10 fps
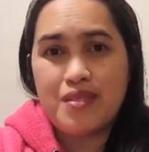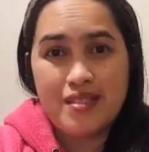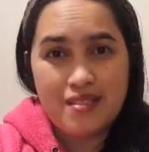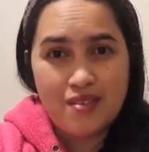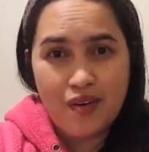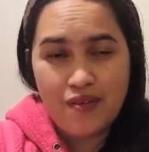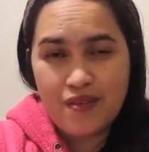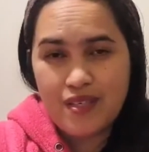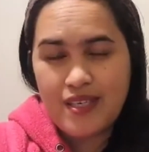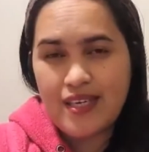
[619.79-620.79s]

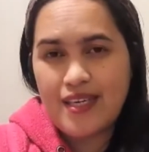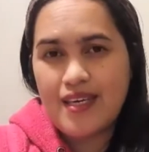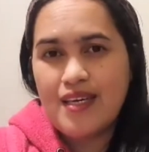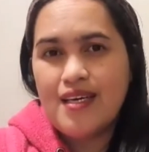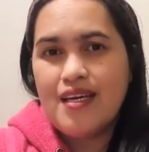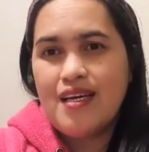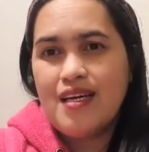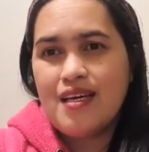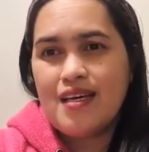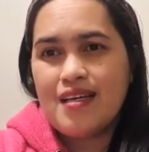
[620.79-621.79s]
discovered,
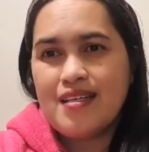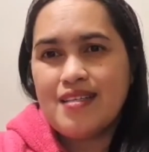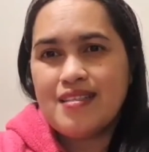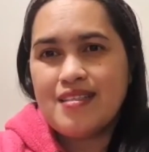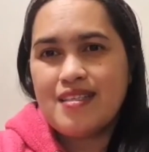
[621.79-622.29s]
and